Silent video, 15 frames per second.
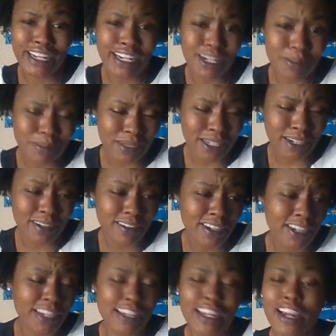up there. And
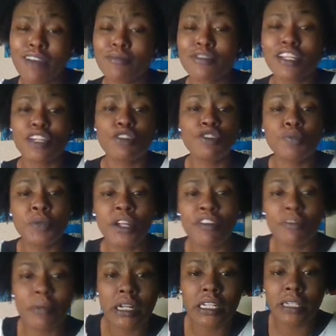then Karen was like, you should put
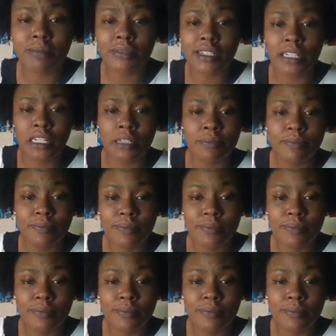everybody up there then.